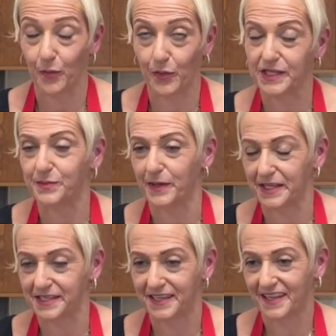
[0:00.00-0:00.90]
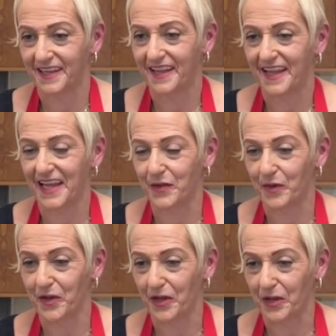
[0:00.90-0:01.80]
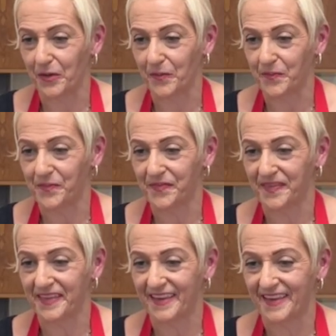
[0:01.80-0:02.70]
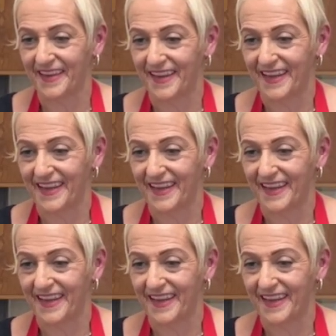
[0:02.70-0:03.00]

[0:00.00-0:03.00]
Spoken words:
I should have counted this backwards, but anyway,